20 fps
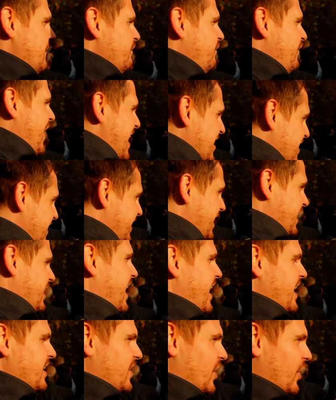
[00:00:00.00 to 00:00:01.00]

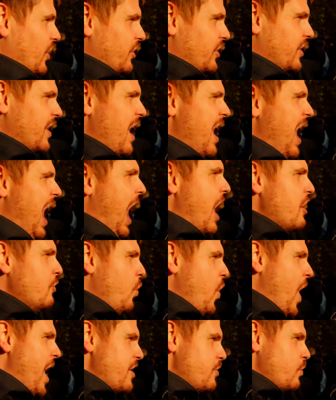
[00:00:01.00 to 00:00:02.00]
investigated.
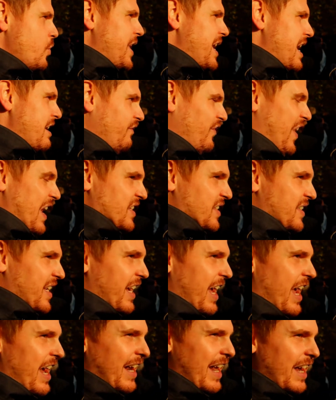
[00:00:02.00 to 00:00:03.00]
And when we
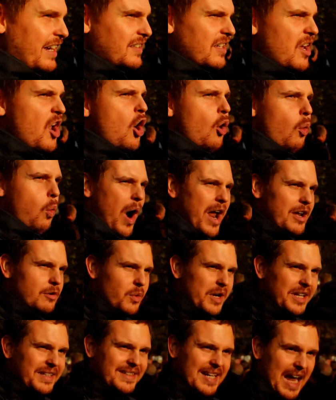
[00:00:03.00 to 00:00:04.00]
investigate it,
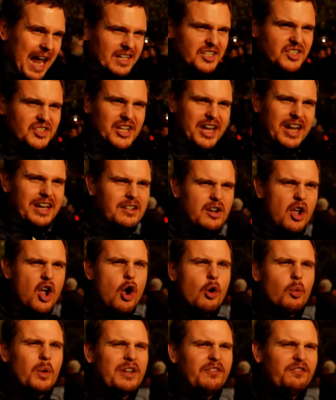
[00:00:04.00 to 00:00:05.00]
when we test it,
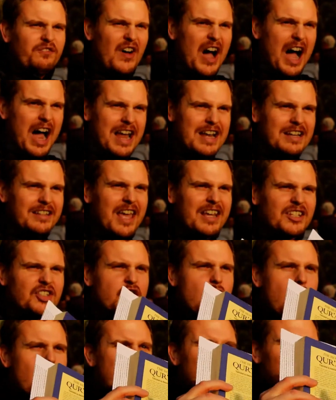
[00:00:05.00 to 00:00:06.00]
we find
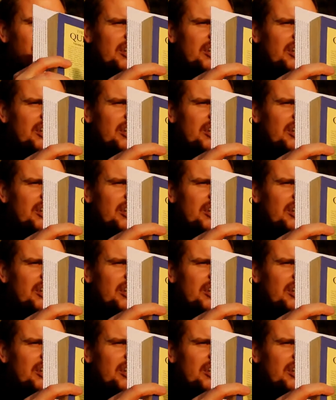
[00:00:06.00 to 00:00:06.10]
there's no